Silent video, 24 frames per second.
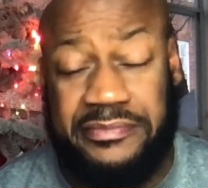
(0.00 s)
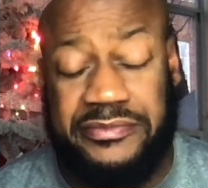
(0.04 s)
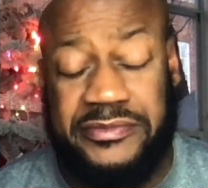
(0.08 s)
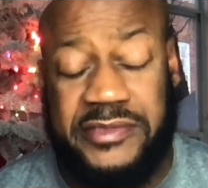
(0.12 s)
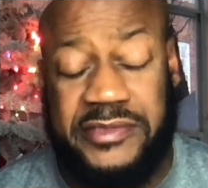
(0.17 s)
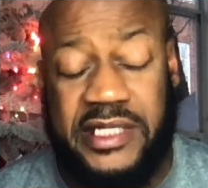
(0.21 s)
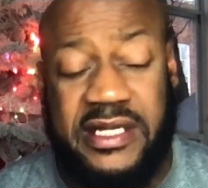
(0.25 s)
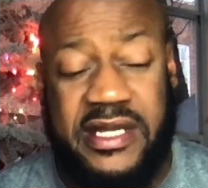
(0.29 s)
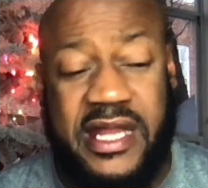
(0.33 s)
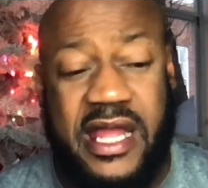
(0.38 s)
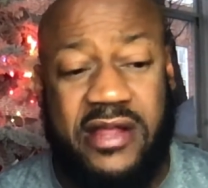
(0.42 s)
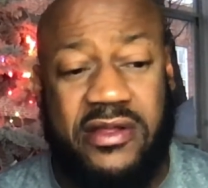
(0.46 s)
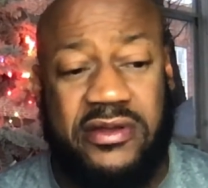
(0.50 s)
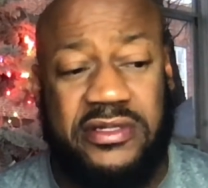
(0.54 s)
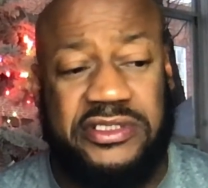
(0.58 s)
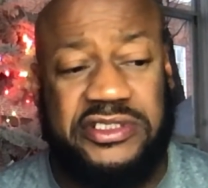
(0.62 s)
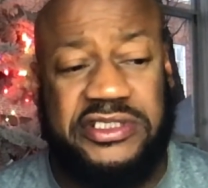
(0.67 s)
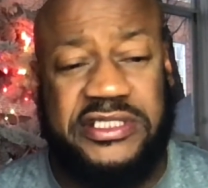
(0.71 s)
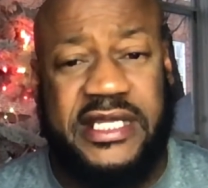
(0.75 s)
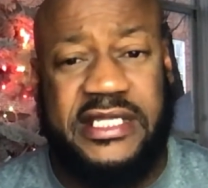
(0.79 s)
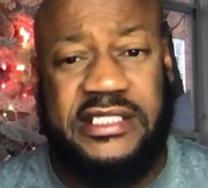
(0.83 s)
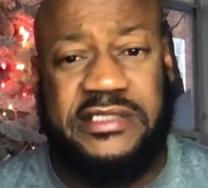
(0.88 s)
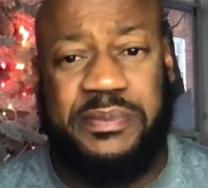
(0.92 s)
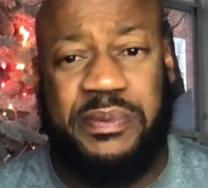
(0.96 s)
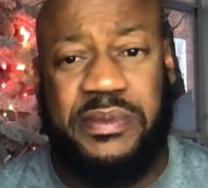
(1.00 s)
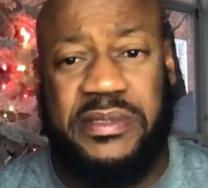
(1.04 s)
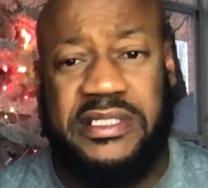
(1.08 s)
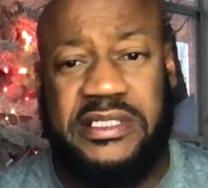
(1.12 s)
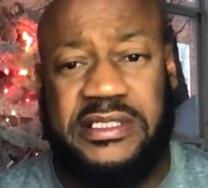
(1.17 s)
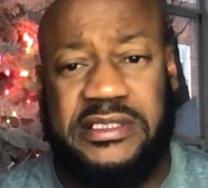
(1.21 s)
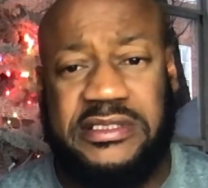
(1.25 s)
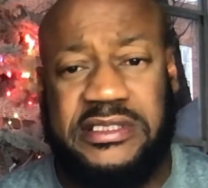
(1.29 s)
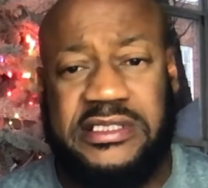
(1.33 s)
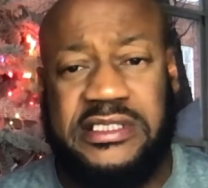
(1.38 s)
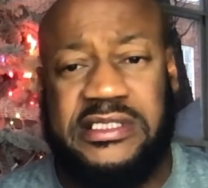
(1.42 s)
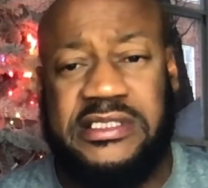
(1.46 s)
They're not going to chase police,
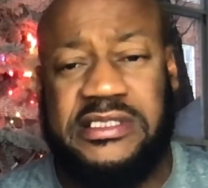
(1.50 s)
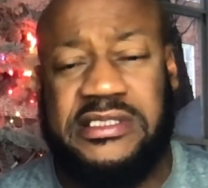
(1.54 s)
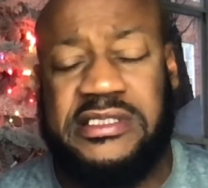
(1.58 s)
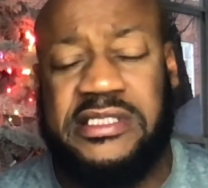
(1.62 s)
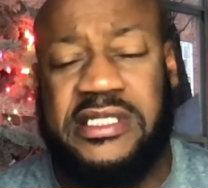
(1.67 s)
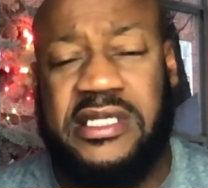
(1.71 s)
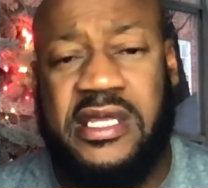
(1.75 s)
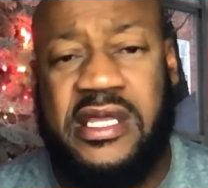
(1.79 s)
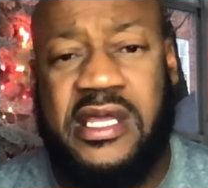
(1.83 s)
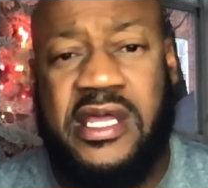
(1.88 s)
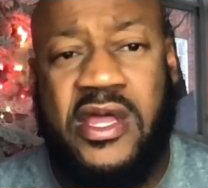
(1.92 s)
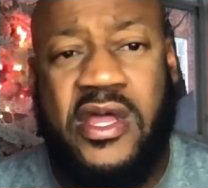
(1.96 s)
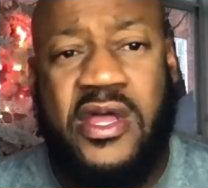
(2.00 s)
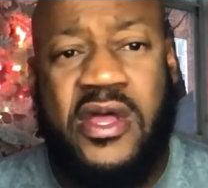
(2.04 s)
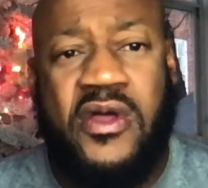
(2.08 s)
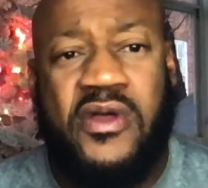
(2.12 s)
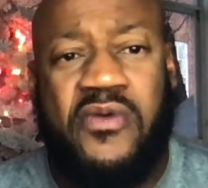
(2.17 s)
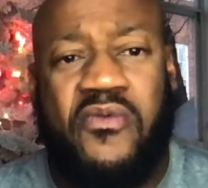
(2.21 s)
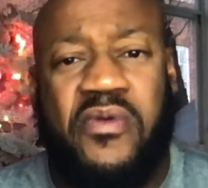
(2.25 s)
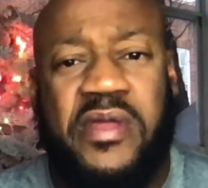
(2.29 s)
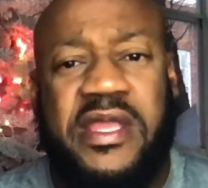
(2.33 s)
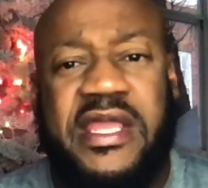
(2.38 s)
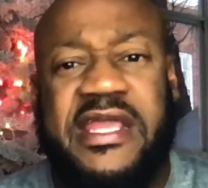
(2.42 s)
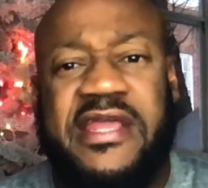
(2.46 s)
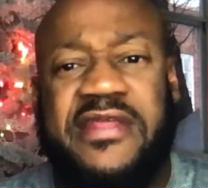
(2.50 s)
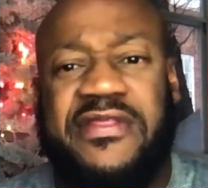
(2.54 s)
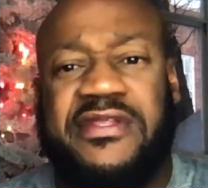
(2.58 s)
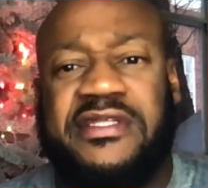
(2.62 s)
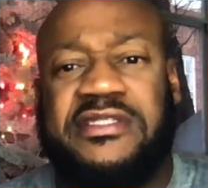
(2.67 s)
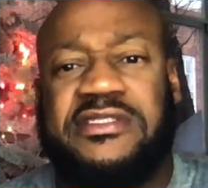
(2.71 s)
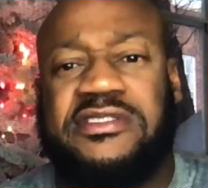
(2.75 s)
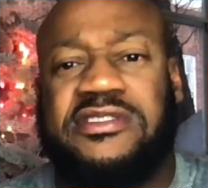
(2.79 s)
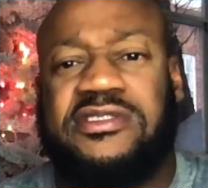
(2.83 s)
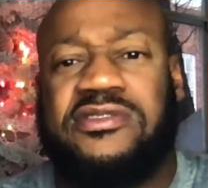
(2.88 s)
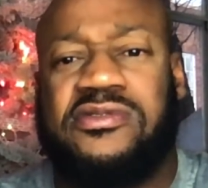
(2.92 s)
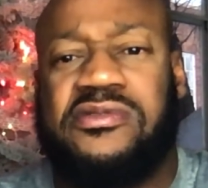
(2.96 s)
these
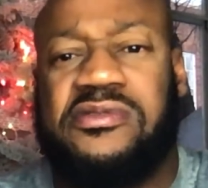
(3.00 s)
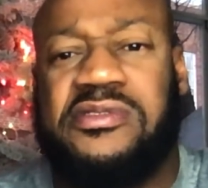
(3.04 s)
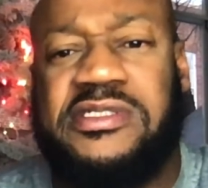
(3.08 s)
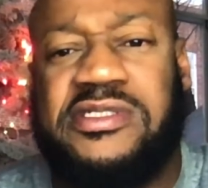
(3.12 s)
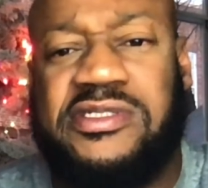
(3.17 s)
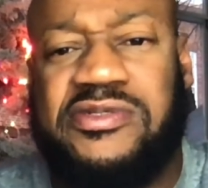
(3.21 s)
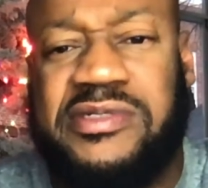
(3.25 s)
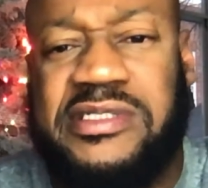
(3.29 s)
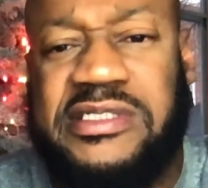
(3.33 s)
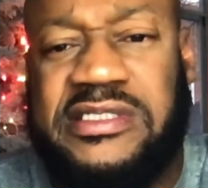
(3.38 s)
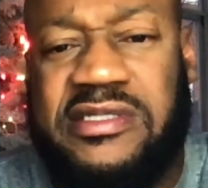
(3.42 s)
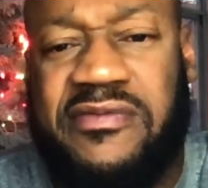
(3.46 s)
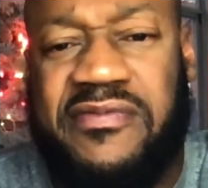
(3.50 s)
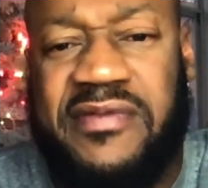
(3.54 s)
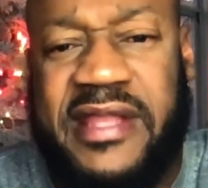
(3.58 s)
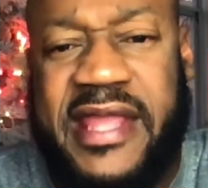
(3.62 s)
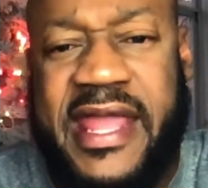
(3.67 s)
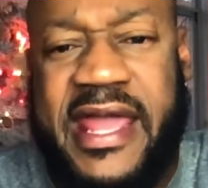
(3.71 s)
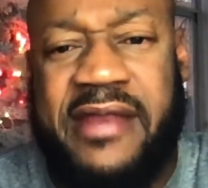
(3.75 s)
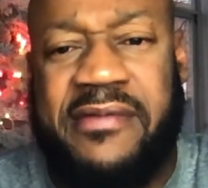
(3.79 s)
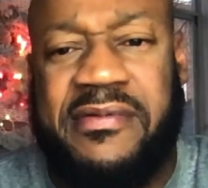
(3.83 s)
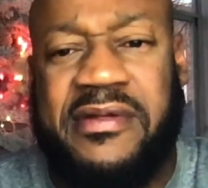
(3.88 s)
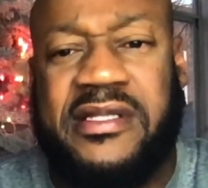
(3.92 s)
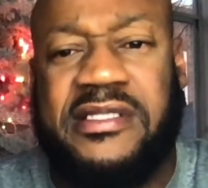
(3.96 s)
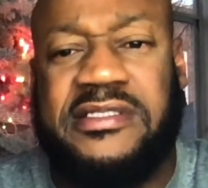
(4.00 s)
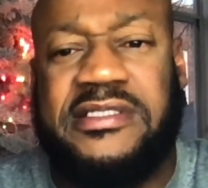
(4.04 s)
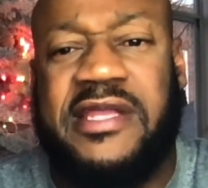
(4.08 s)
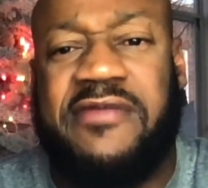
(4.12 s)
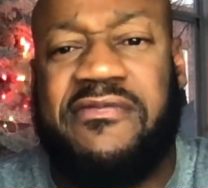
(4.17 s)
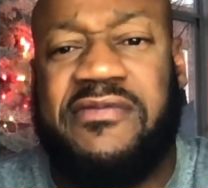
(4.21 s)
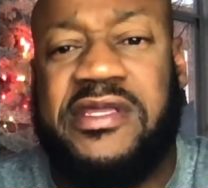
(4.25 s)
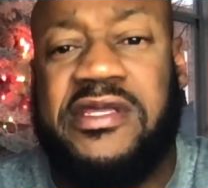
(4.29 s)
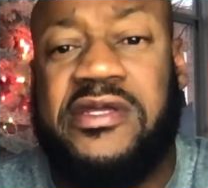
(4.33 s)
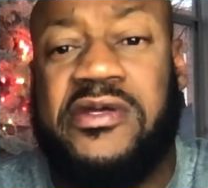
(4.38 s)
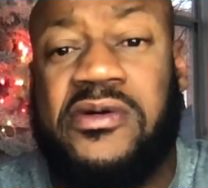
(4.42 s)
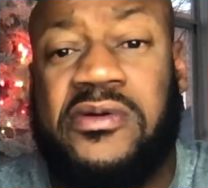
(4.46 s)
heathens through the streets of Atlanta because they've
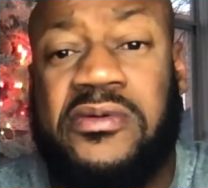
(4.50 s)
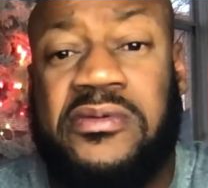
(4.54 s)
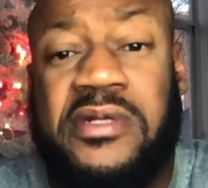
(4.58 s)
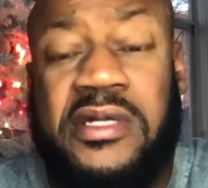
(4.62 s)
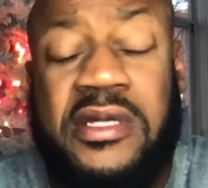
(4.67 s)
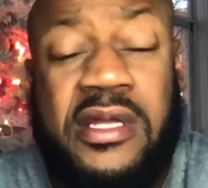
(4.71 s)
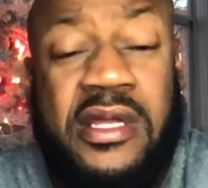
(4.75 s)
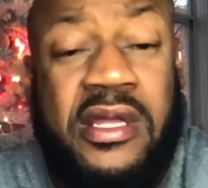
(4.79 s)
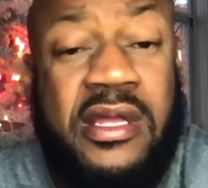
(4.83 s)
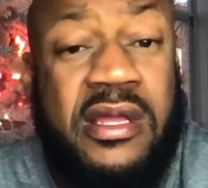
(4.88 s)
killed